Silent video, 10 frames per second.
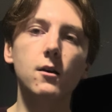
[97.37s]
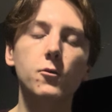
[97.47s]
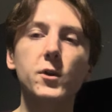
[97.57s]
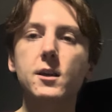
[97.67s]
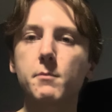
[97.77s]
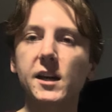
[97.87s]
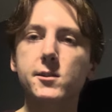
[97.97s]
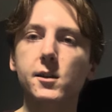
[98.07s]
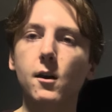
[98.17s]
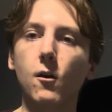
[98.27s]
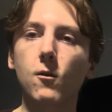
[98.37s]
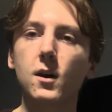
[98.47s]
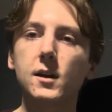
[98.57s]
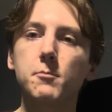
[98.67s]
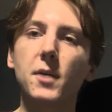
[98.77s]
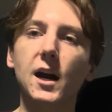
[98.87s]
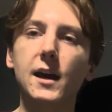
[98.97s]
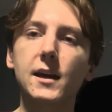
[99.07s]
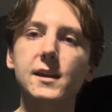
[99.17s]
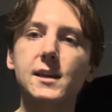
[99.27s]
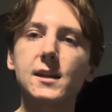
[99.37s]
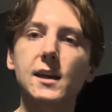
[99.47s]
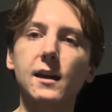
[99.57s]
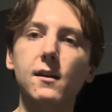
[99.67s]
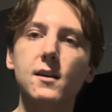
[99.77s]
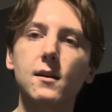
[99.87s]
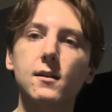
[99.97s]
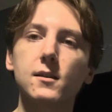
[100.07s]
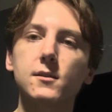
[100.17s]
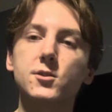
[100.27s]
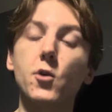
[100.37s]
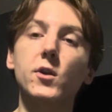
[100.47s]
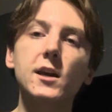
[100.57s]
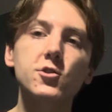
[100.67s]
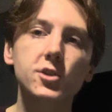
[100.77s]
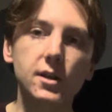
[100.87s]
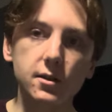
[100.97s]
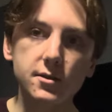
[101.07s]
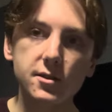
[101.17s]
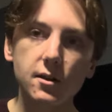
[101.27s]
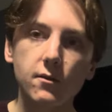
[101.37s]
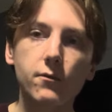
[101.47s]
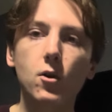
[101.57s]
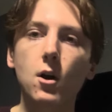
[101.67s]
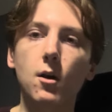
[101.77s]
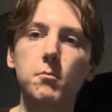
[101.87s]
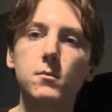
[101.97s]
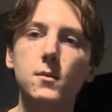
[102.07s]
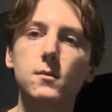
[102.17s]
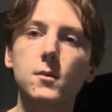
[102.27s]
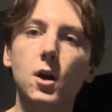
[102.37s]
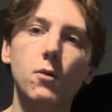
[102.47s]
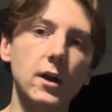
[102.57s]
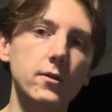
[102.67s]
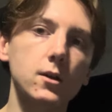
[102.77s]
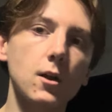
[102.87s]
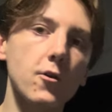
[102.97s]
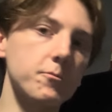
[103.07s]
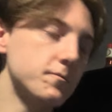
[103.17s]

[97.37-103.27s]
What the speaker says: within Mexico by getting donations from around the globe.